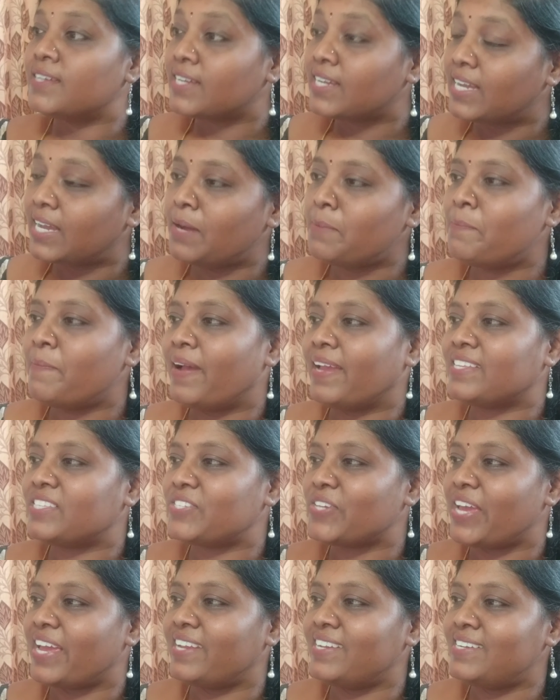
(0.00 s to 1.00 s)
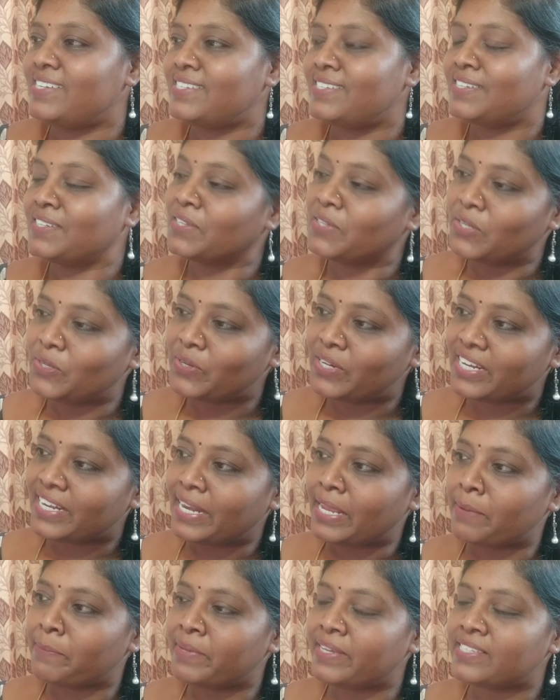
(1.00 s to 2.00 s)
Come my child, your
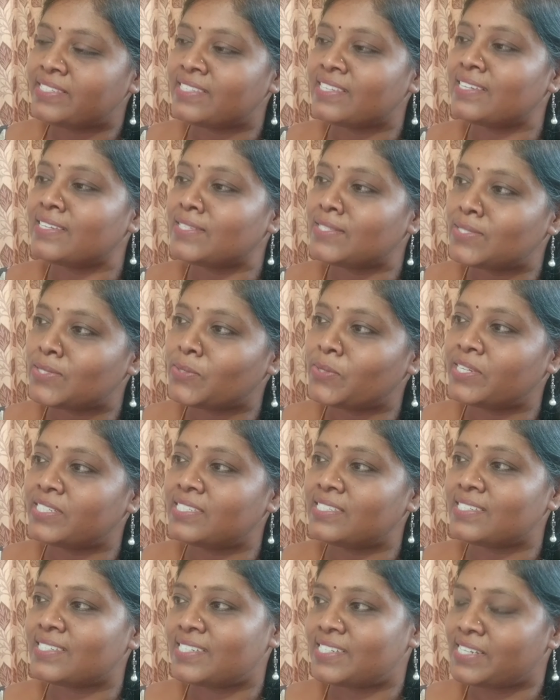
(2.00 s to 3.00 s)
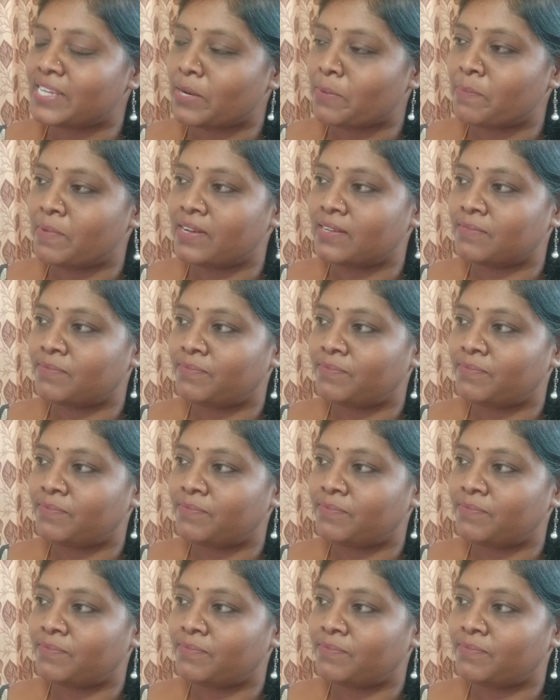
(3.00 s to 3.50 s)
name is Suraj Sharma.